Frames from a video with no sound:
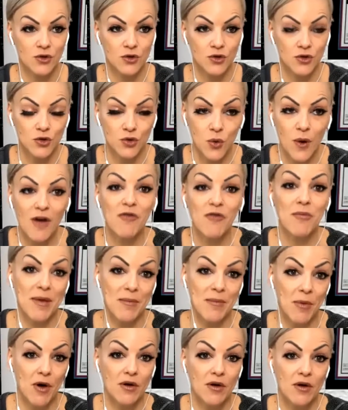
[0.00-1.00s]
12
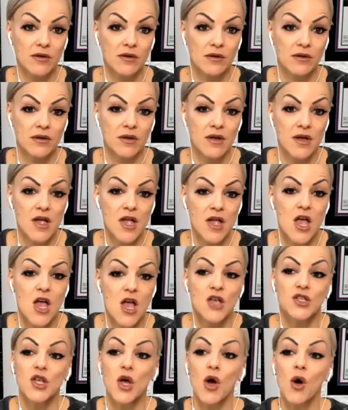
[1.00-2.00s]
people.
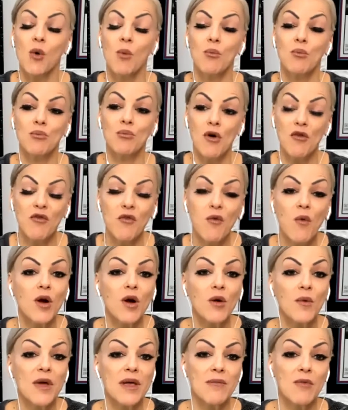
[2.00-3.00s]
So before
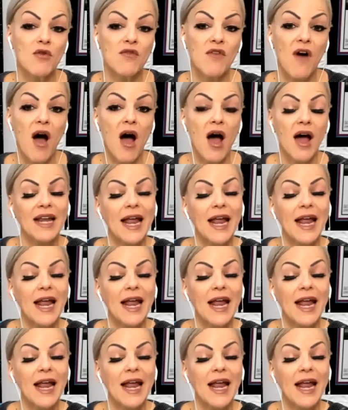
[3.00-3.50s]
we move on,